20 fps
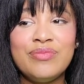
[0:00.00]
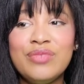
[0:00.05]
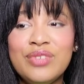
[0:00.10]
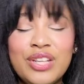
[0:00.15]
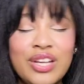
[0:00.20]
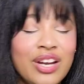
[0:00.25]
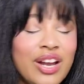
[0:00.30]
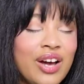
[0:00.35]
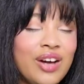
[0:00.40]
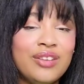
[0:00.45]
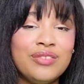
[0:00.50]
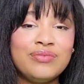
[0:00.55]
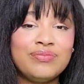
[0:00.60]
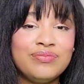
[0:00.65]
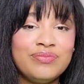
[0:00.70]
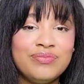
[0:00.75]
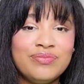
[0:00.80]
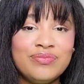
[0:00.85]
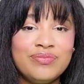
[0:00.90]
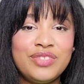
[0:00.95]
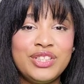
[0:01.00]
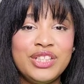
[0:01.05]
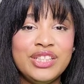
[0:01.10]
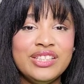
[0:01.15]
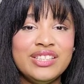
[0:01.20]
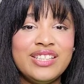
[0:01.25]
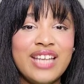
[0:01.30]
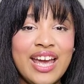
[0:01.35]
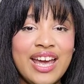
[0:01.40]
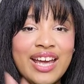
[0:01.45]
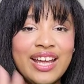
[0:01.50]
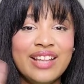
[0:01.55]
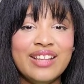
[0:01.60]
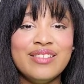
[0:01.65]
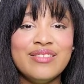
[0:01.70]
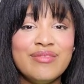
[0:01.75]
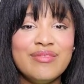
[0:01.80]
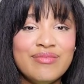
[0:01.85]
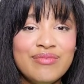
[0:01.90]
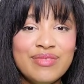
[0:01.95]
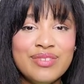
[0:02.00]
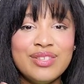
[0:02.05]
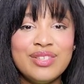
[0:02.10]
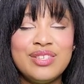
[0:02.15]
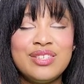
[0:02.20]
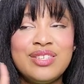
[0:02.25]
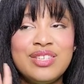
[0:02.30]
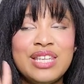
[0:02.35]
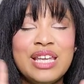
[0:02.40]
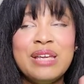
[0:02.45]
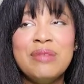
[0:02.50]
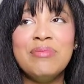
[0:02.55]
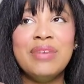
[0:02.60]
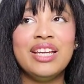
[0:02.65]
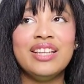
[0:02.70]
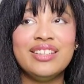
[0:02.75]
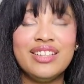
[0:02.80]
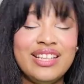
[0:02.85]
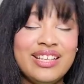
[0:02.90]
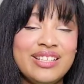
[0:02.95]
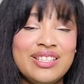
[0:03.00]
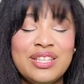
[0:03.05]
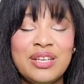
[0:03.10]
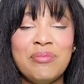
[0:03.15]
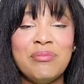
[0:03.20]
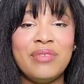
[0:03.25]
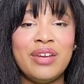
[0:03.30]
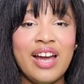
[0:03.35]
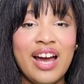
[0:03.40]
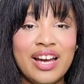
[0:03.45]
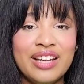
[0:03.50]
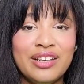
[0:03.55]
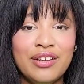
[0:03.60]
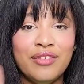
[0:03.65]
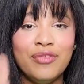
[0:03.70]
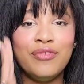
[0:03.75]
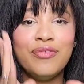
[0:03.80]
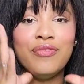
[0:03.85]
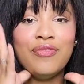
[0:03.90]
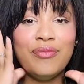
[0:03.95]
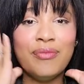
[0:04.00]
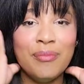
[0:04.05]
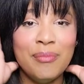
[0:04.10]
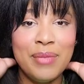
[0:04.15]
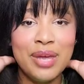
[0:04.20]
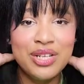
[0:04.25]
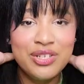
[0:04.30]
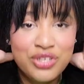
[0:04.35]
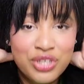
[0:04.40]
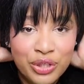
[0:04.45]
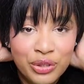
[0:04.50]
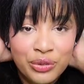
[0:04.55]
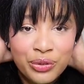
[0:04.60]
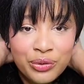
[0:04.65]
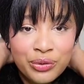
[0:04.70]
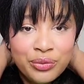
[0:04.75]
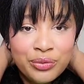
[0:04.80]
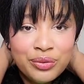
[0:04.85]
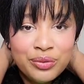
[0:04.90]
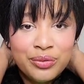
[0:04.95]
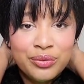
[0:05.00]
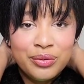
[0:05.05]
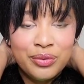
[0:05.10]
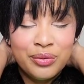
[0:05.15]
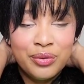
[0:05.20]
you know, she's had seemingly some kind of mental